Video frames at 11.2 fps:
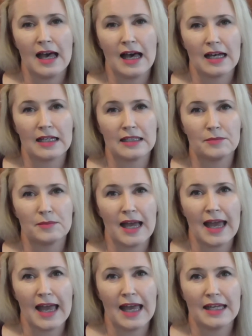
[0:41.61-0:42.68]
Um,
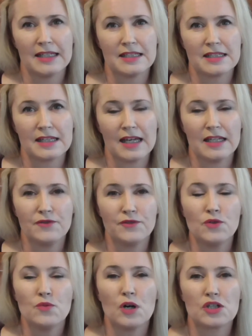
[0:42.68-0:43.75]
and if
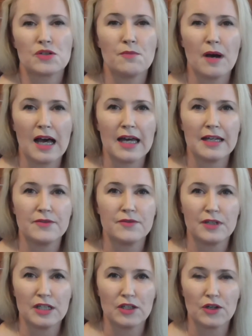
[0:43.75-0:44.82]
you watched my
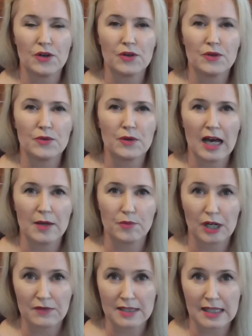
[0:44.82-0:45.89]
video uh,
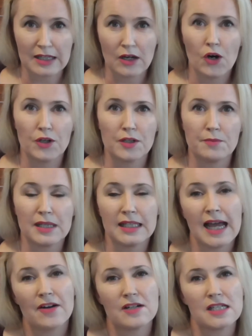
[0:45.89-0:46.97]
previously on
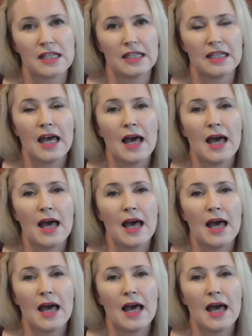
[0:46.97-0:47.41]
polarity,